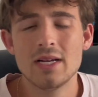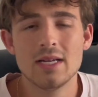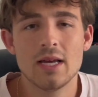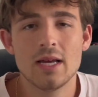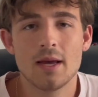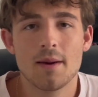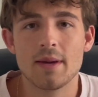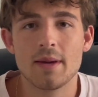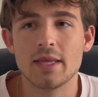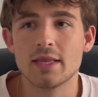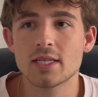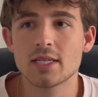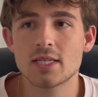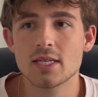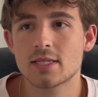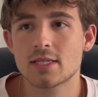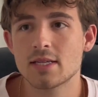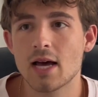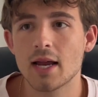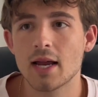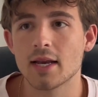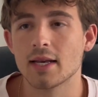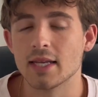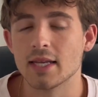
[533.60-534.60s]
This is
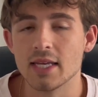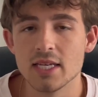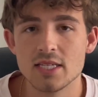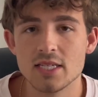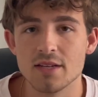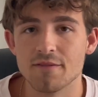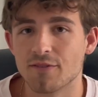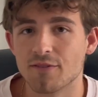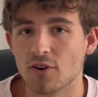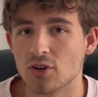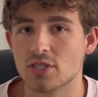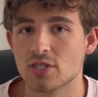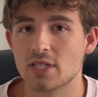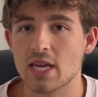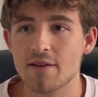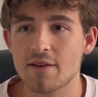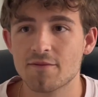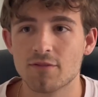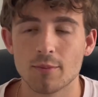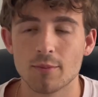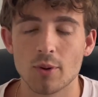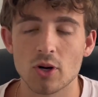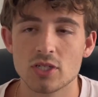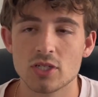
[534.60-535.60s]
not an easy first game for
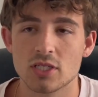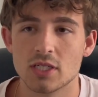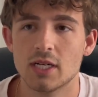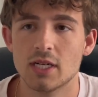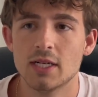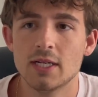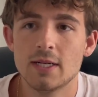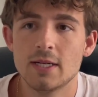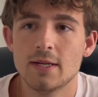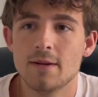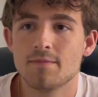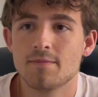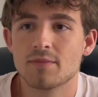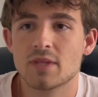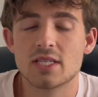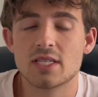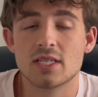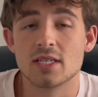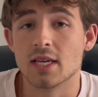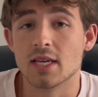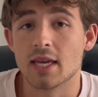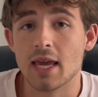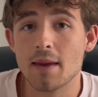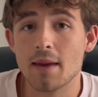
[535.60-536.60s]
Barca. This is a
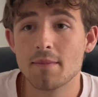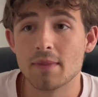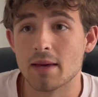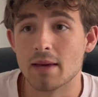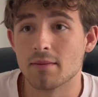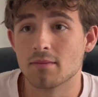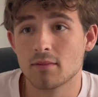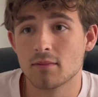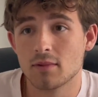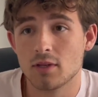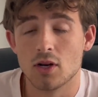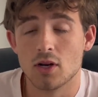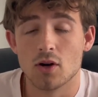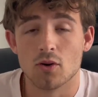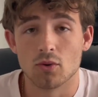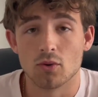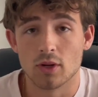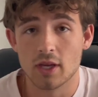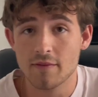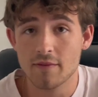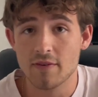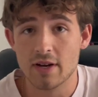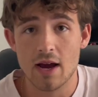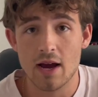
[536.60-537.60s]
game that,
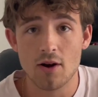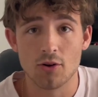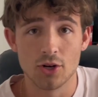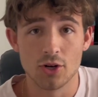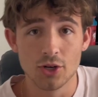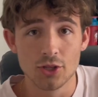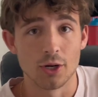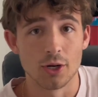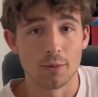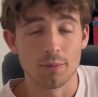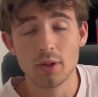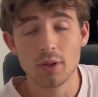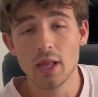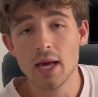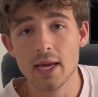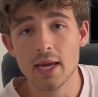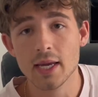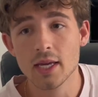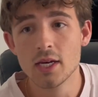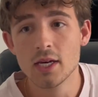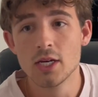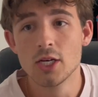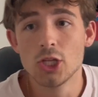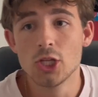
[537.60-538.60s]
given how good they're playing,
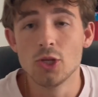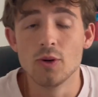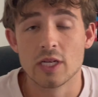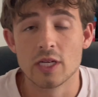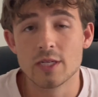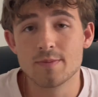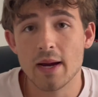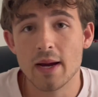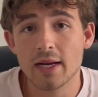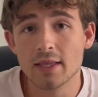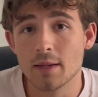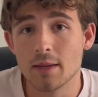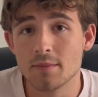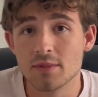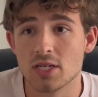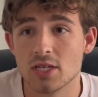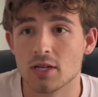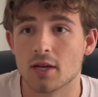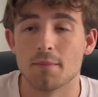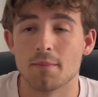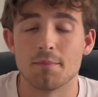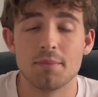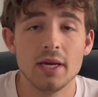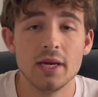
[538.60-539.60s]
you expect them to
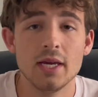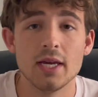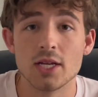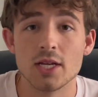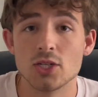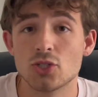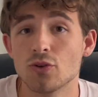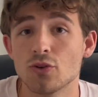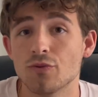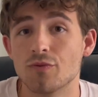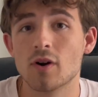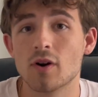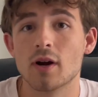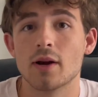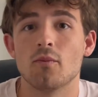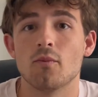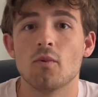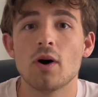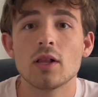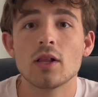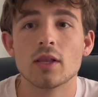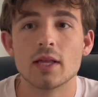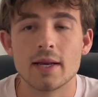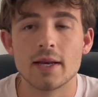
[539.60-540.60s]
compete and do very
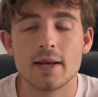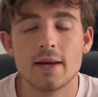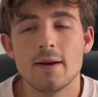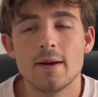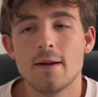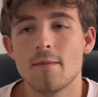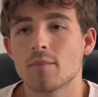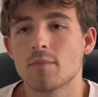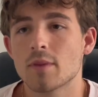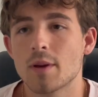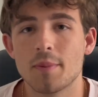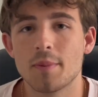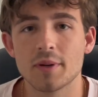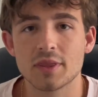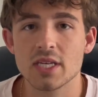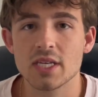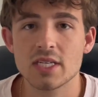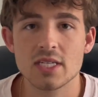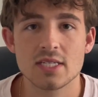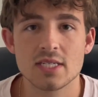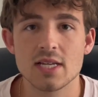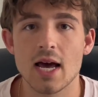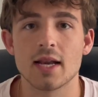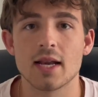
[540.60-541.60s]
well in. But this is
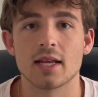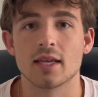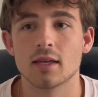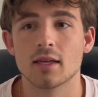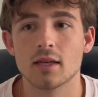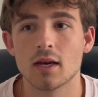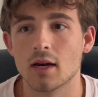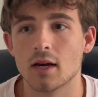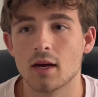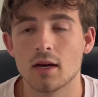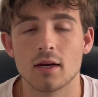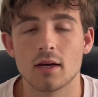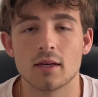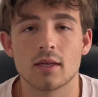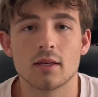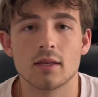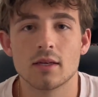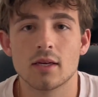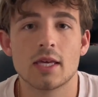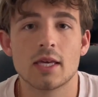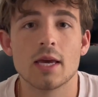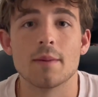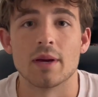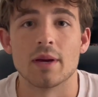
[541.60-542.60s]
not a
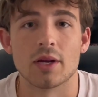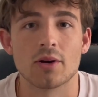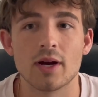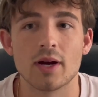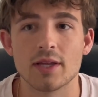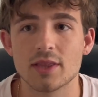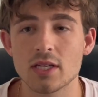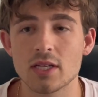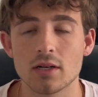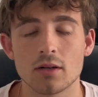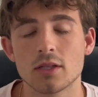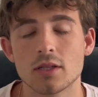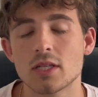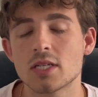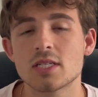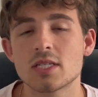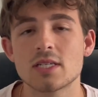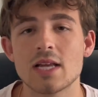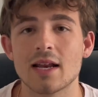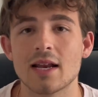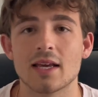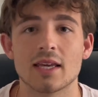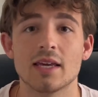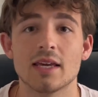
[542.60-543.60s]
gimmick, right? Or this is not
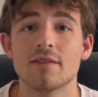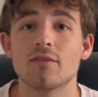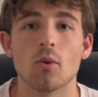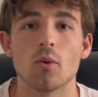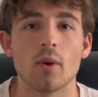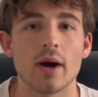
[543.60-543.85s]
a giveaway.